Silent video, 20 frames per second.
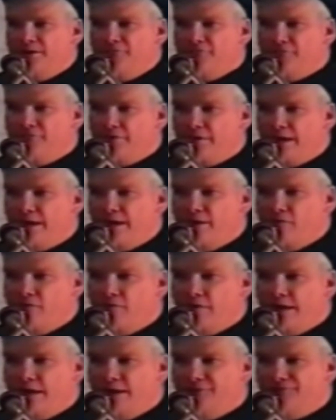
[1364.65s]
in
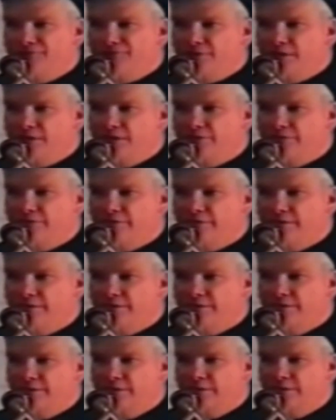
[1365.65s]
varying grades of
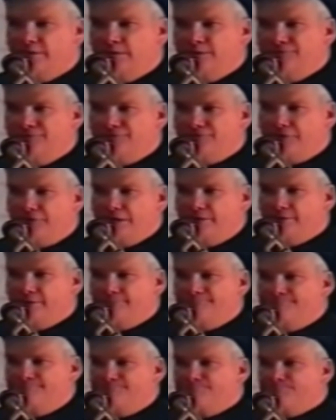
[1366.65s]
uh,
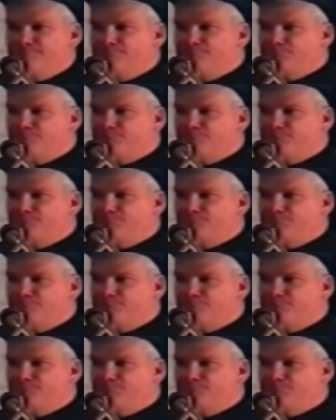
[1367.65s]
skill.